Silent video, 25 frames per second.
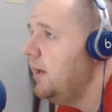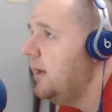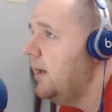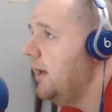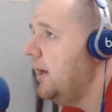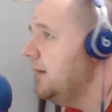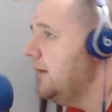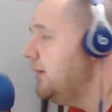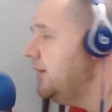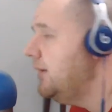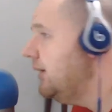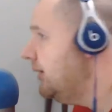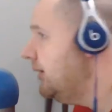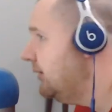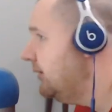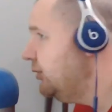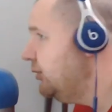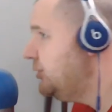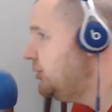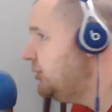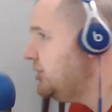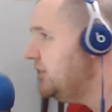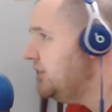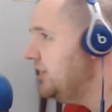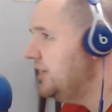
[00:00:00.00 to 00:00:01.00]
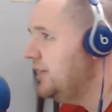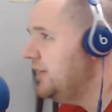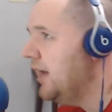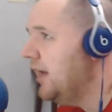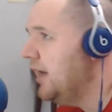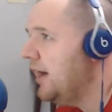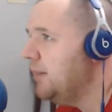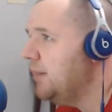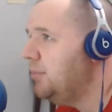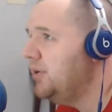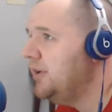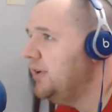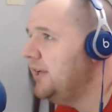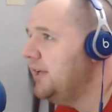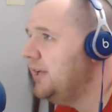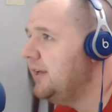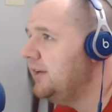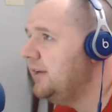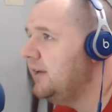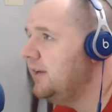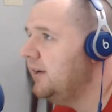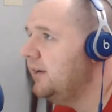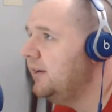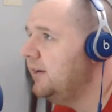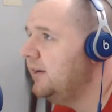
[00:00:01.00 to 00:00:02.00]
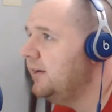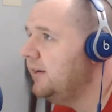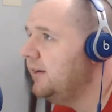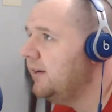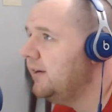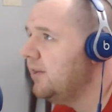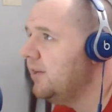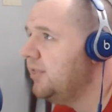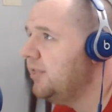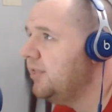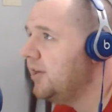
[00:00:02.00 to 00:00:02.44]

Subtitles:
and Luchi did not put in our